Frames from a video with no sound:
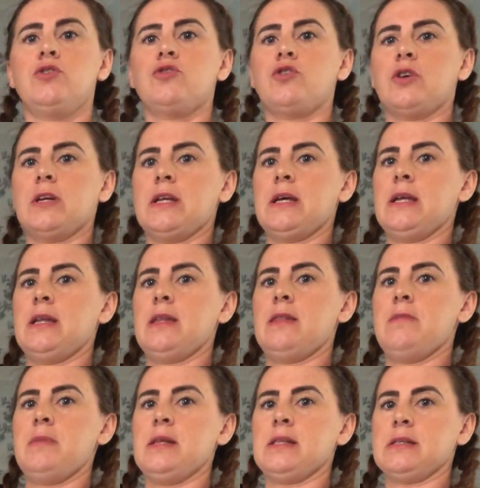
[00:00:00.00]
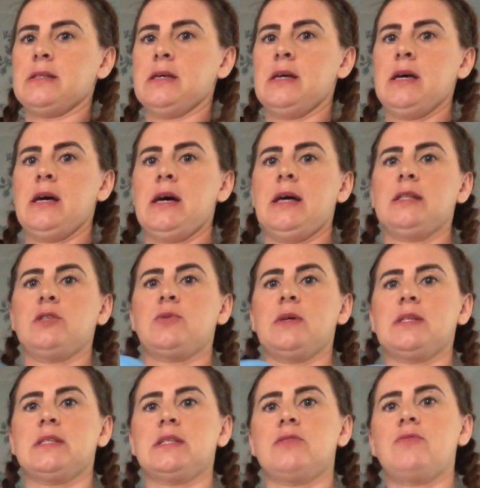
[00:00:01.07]
Join it in the middle and
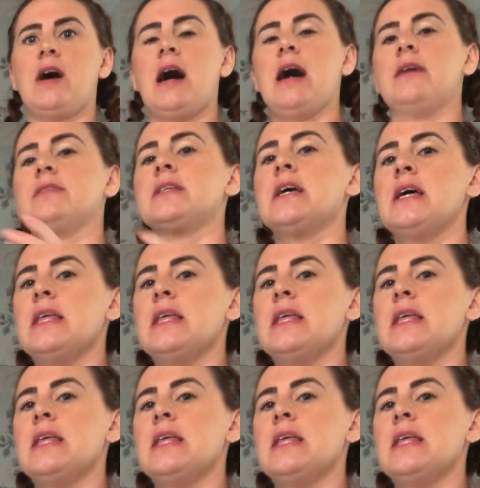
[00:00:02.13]
twist them around.